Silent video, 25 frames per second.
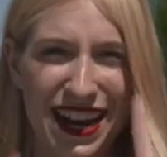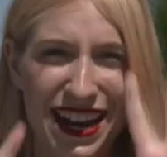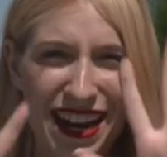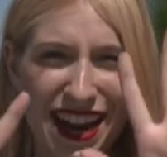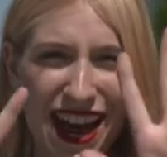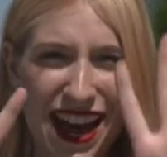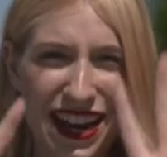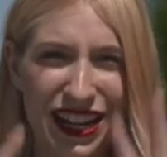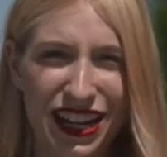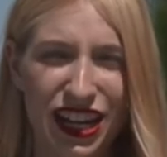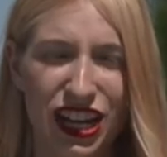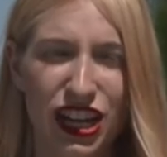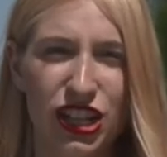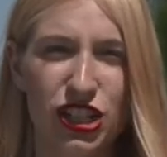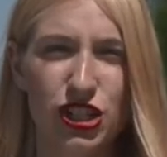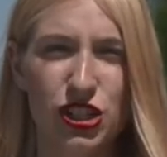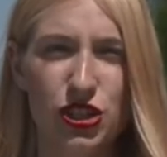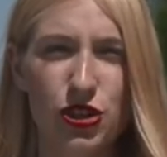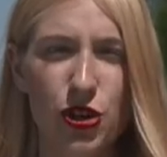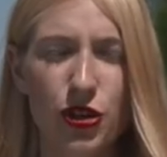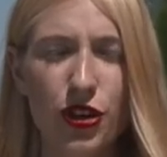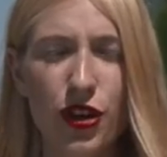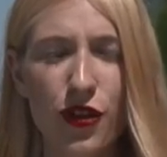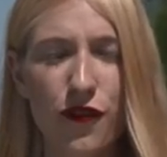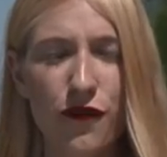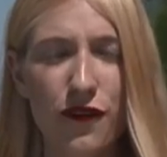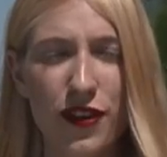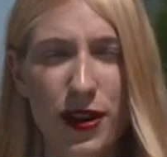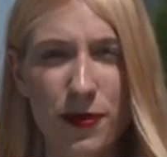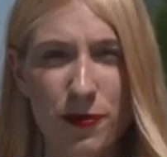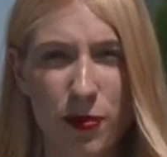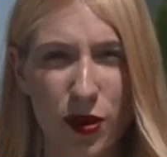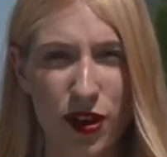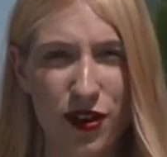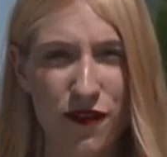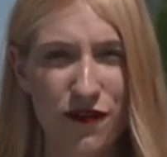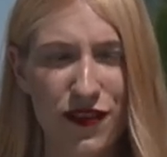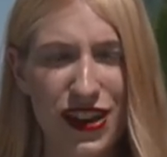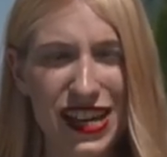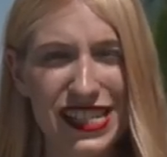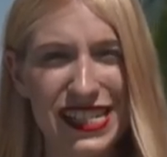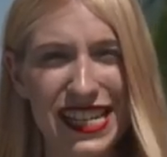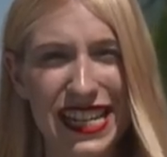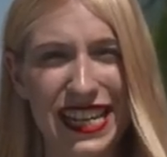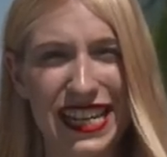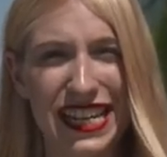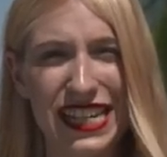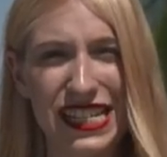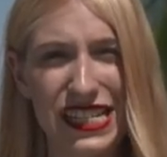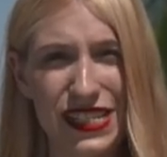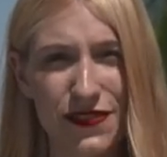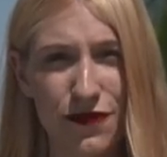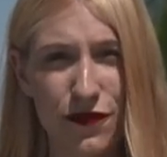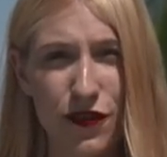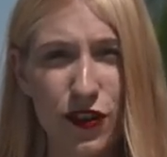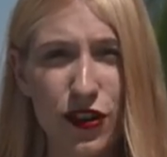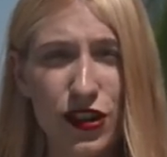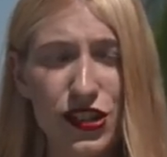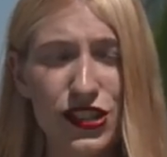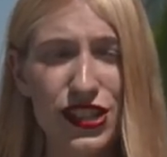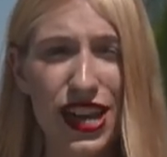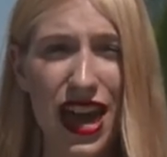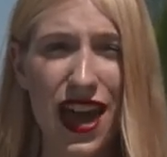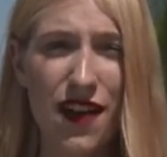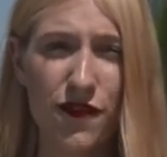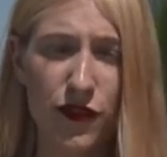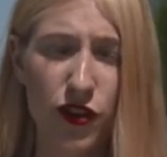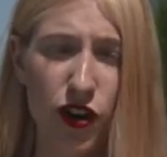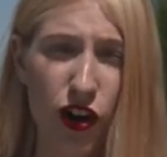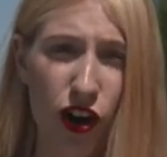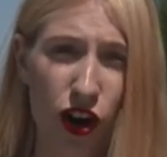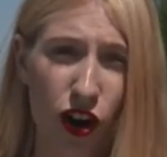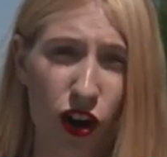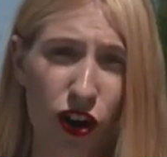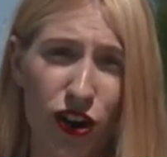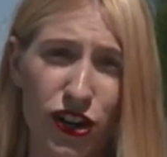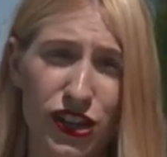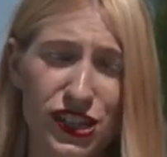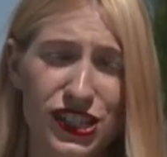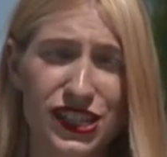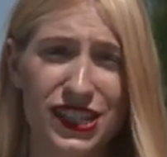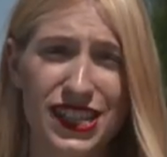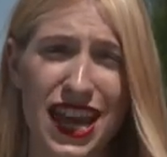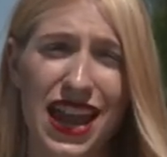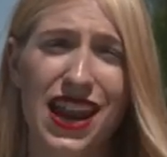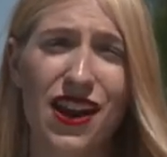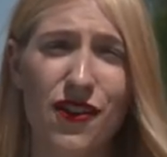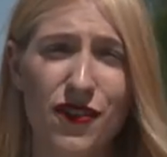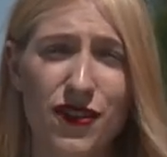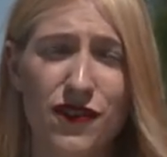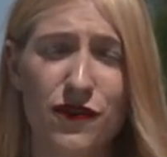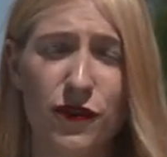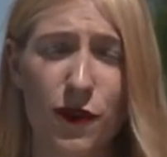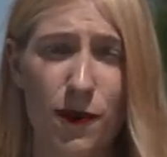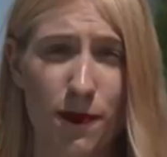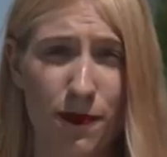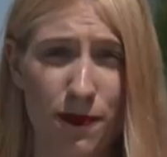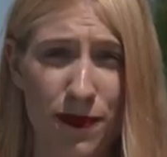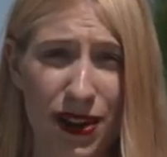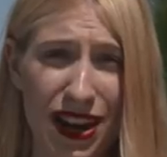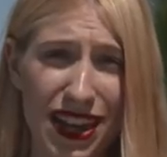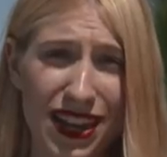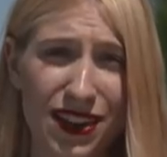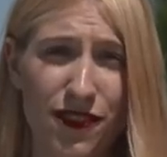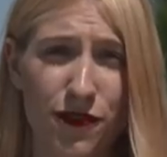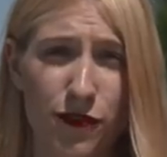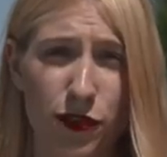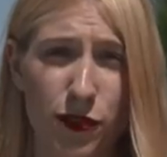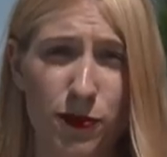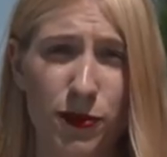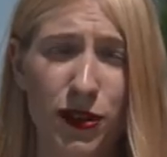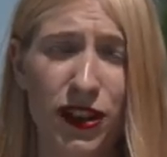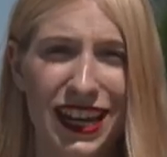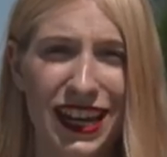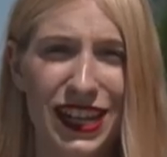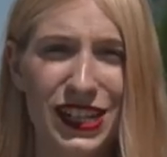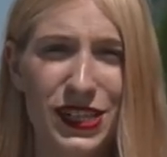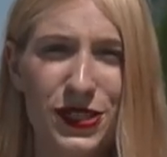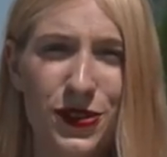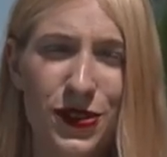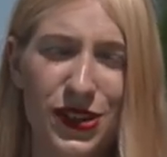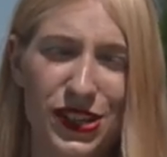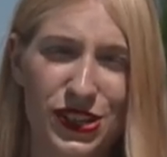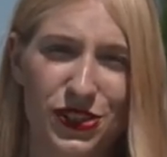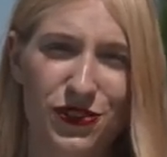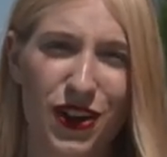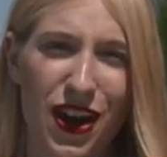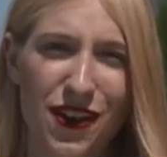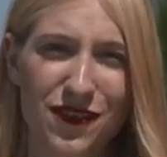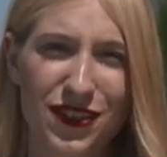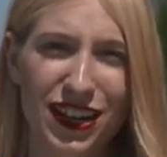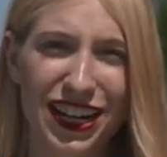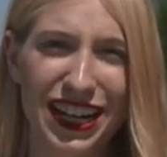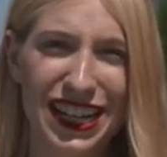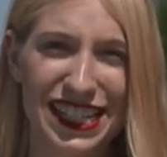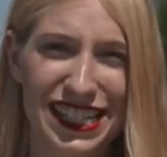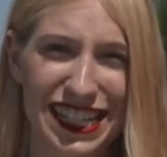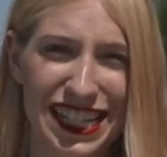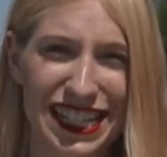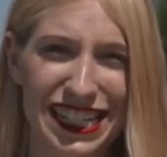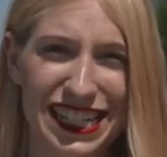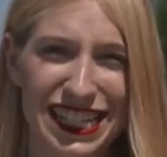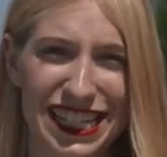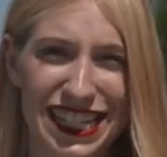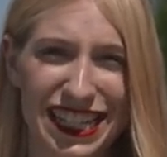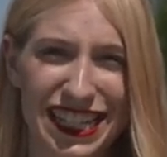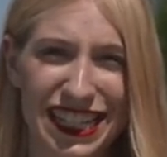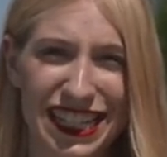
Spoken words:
9. Junior Firpo invested his first ever earned salary from playing football into his driving lessons.